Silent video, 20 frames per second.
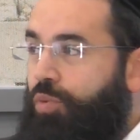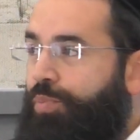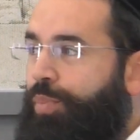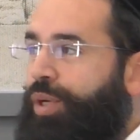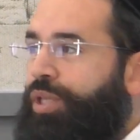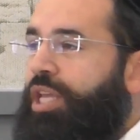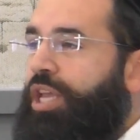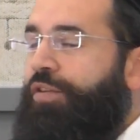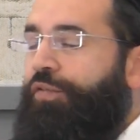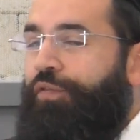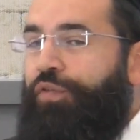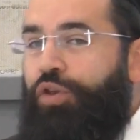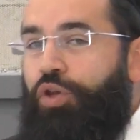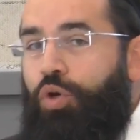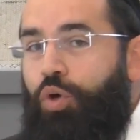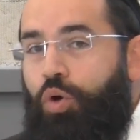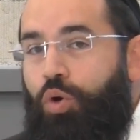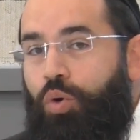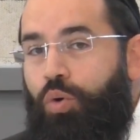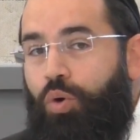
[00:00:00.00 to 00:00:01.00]
But if
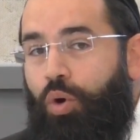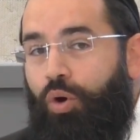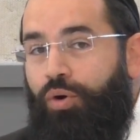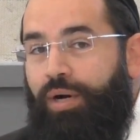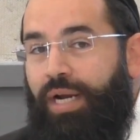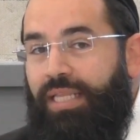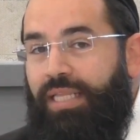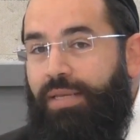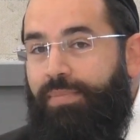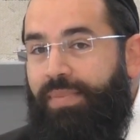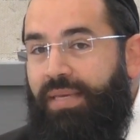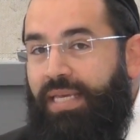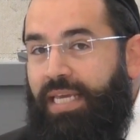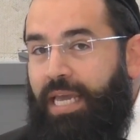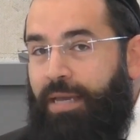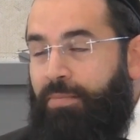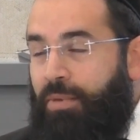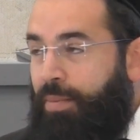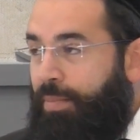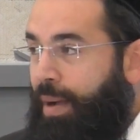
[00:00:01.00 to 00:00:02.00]
you already
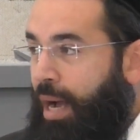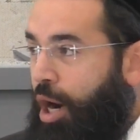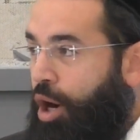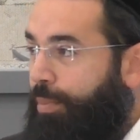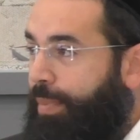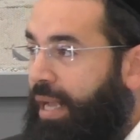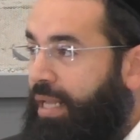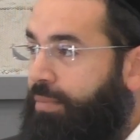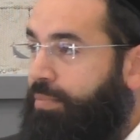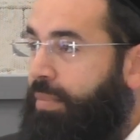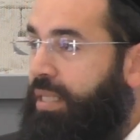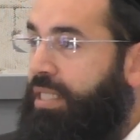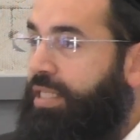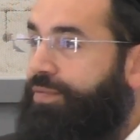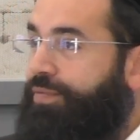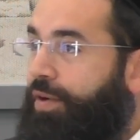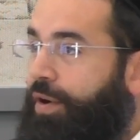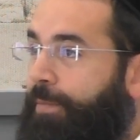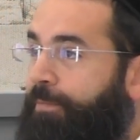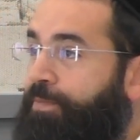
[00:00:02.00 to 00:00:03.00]
became a bar bat
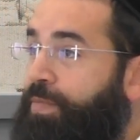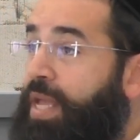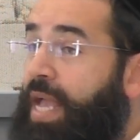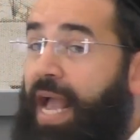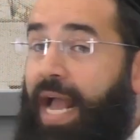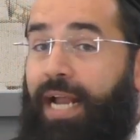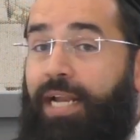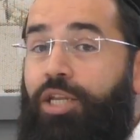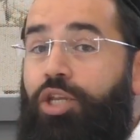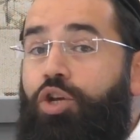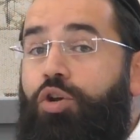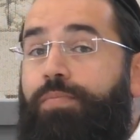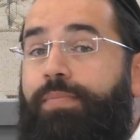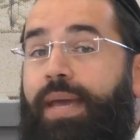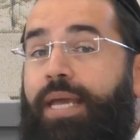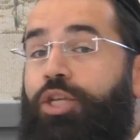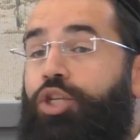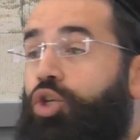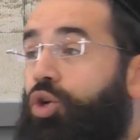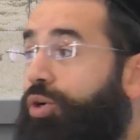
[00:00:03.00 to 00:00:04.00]
mitzvah and you
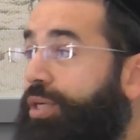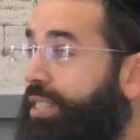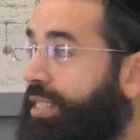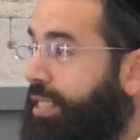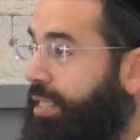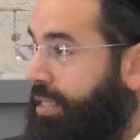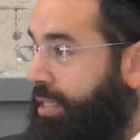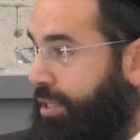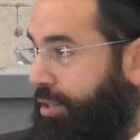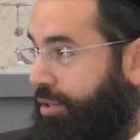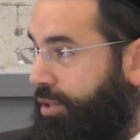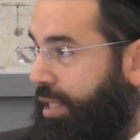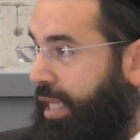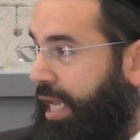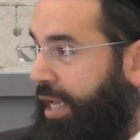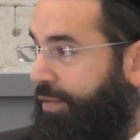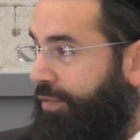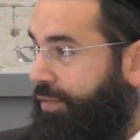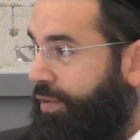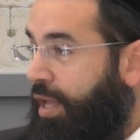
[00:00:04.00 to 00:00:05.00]
made choices in your
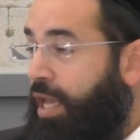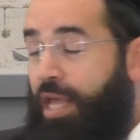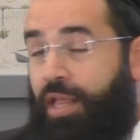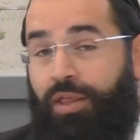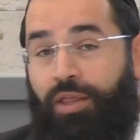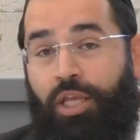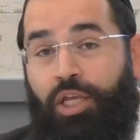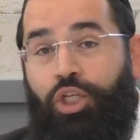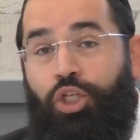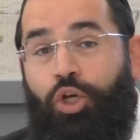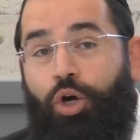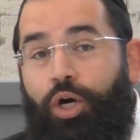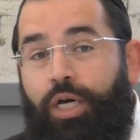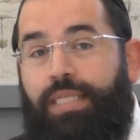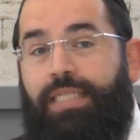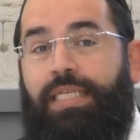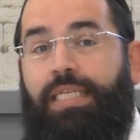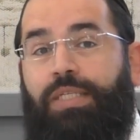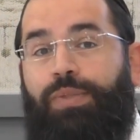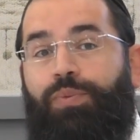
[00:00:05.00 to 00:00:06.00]
life, the
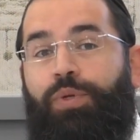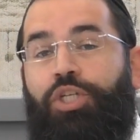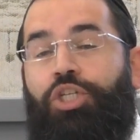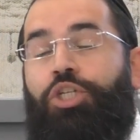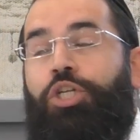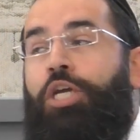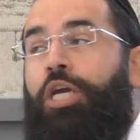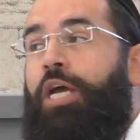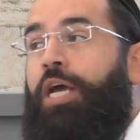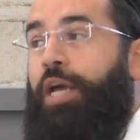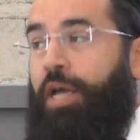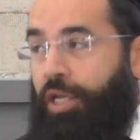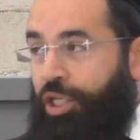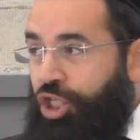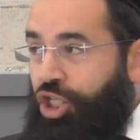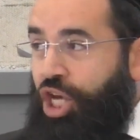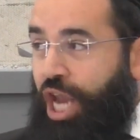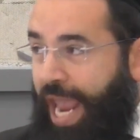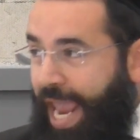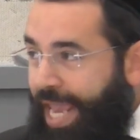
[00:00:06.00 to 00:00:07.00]
choices which
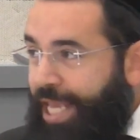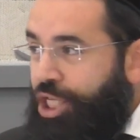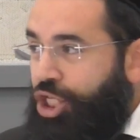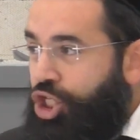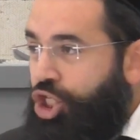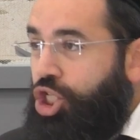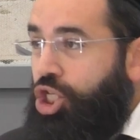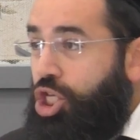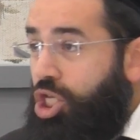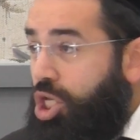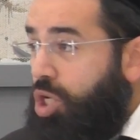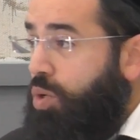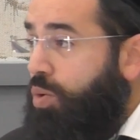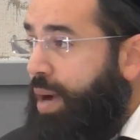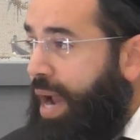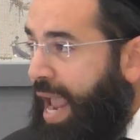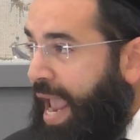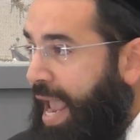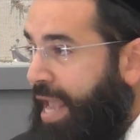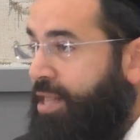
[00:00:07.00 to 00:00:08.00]
changed you
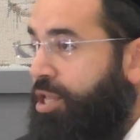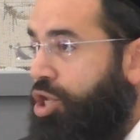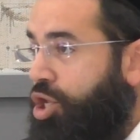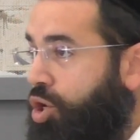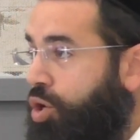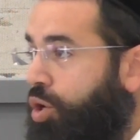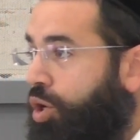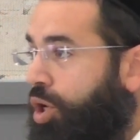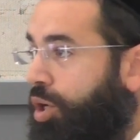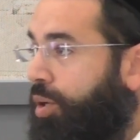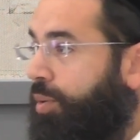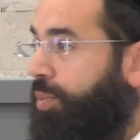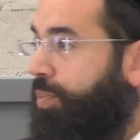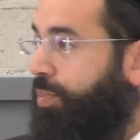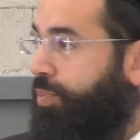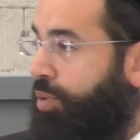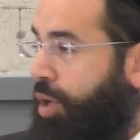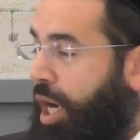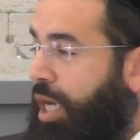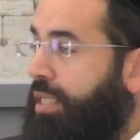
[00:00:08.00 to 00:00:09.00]
and your
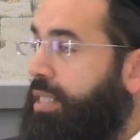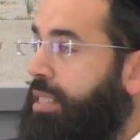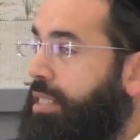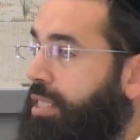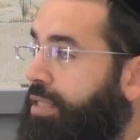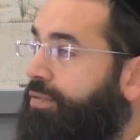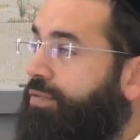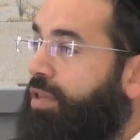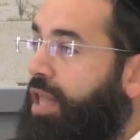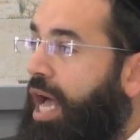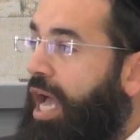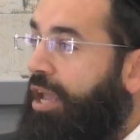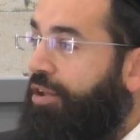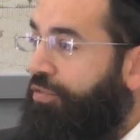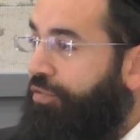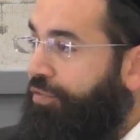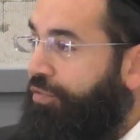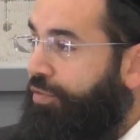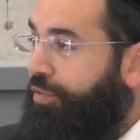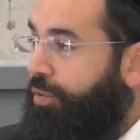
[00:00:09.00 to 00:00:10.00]
process of
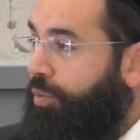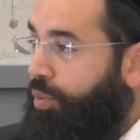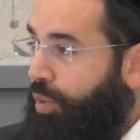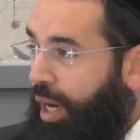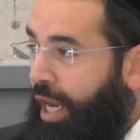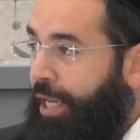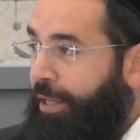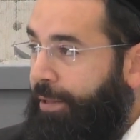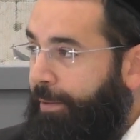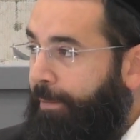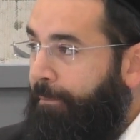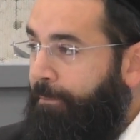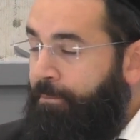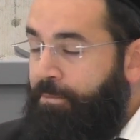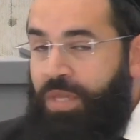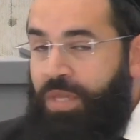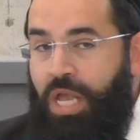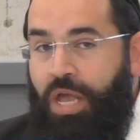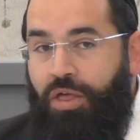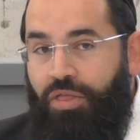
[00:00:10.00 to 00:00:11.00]
life, right?
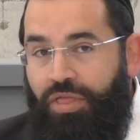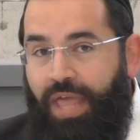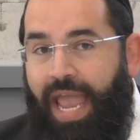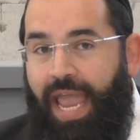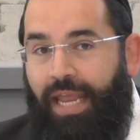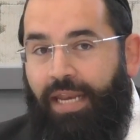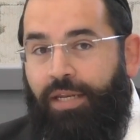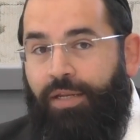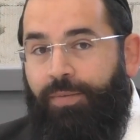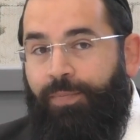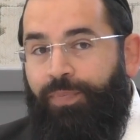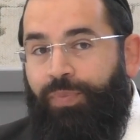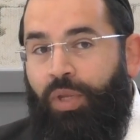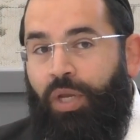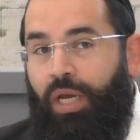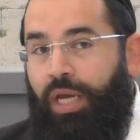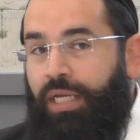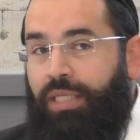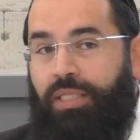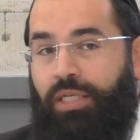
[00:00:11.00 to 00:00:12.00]
Then
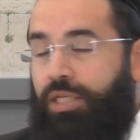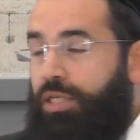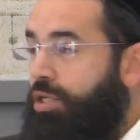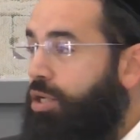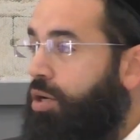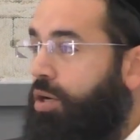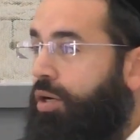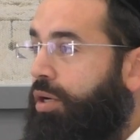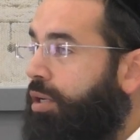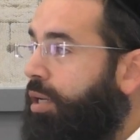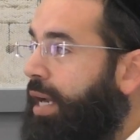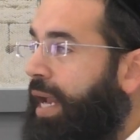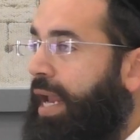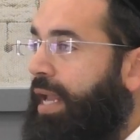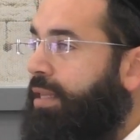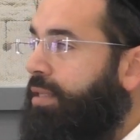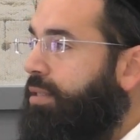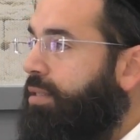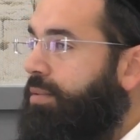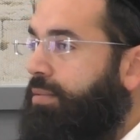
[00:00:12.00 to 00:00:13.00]
it's in your
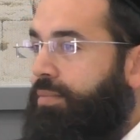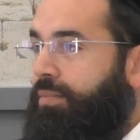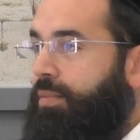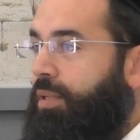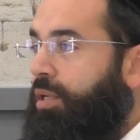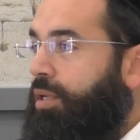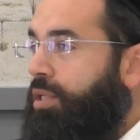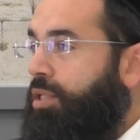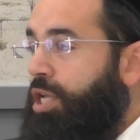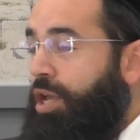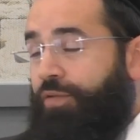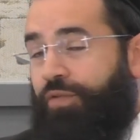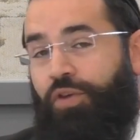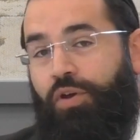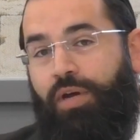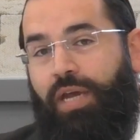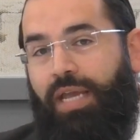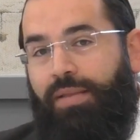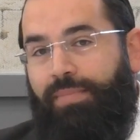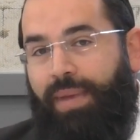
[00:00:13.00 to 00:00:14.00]
hand. So if
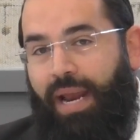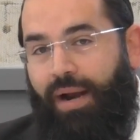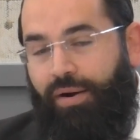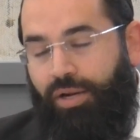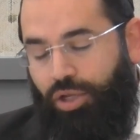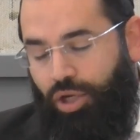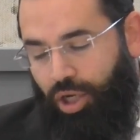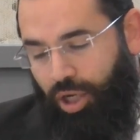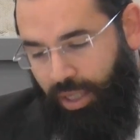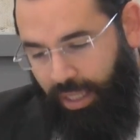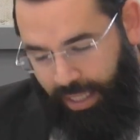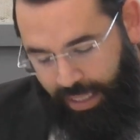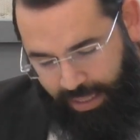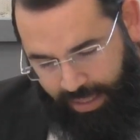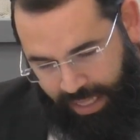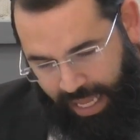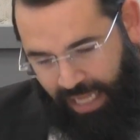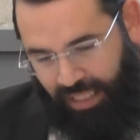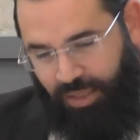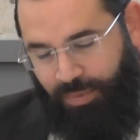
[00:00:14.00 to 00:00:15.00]
you get married early,
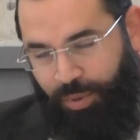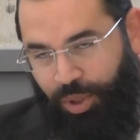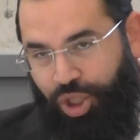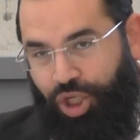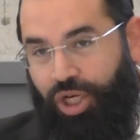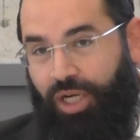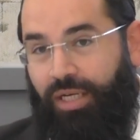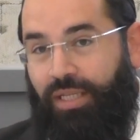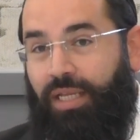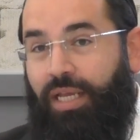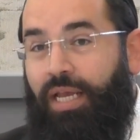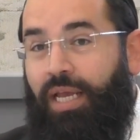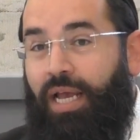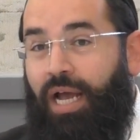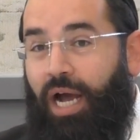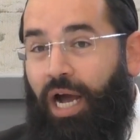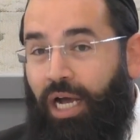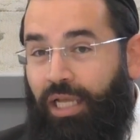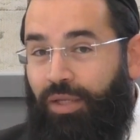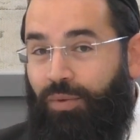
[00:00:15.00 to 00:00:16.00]
that's bullshit.
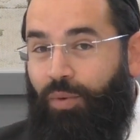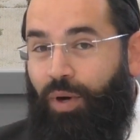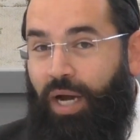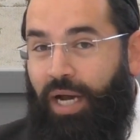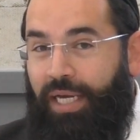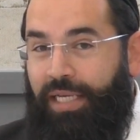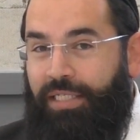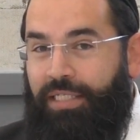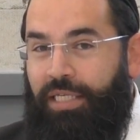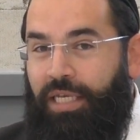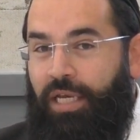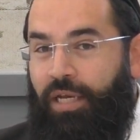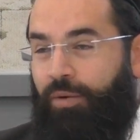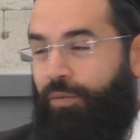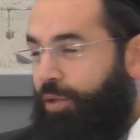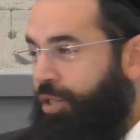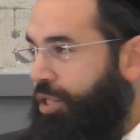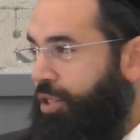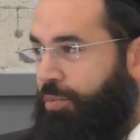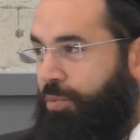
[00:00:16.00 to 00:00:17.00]
Otherwise,
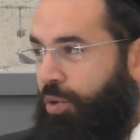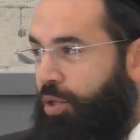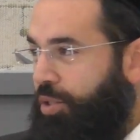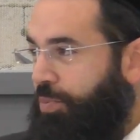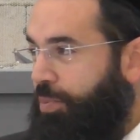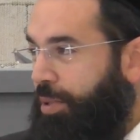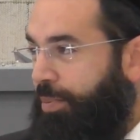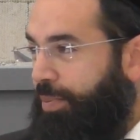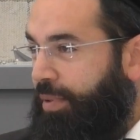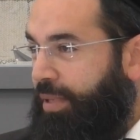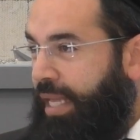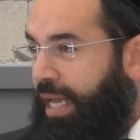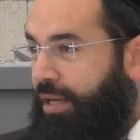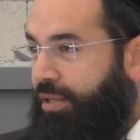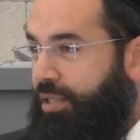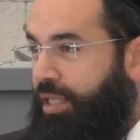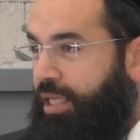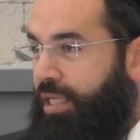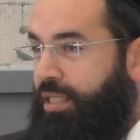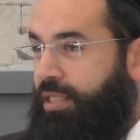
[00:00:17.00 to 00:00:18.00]
which is most people
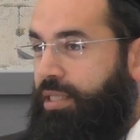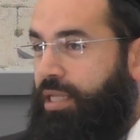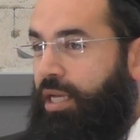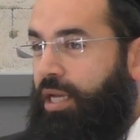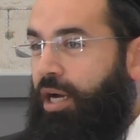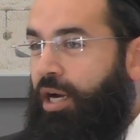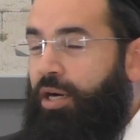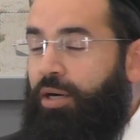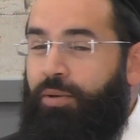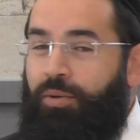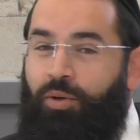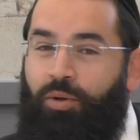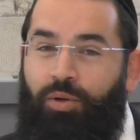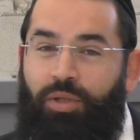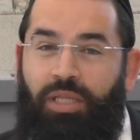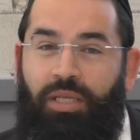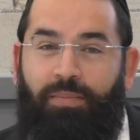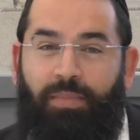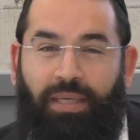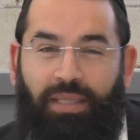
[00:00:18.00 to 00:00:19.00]
nowadays, they are
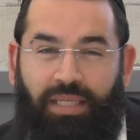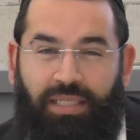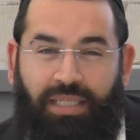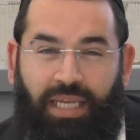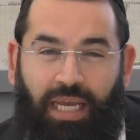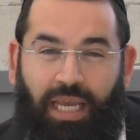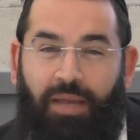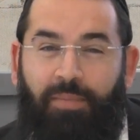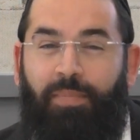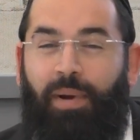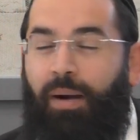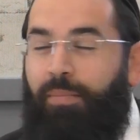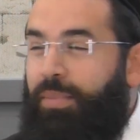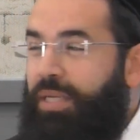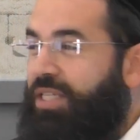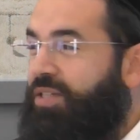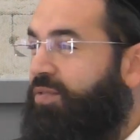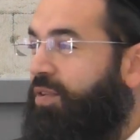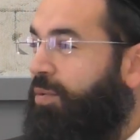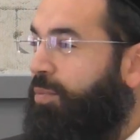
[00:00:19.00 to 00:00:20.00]
holding by the second bar
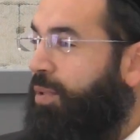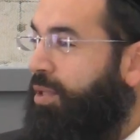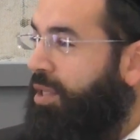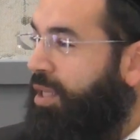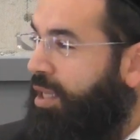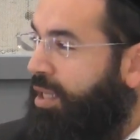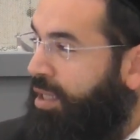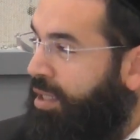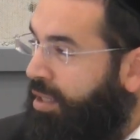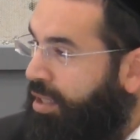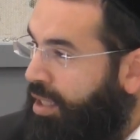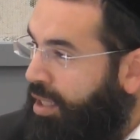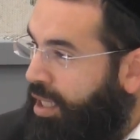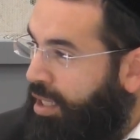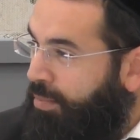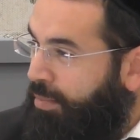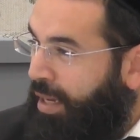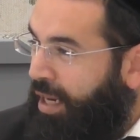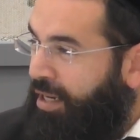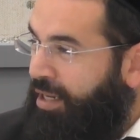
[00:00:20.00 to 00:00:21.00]
mitzvah when they
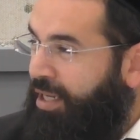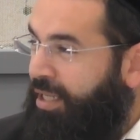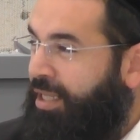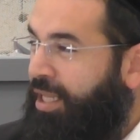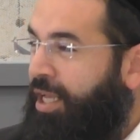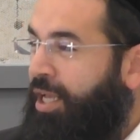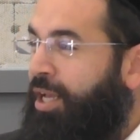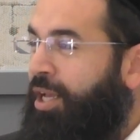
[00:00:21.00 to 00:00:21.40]
get married.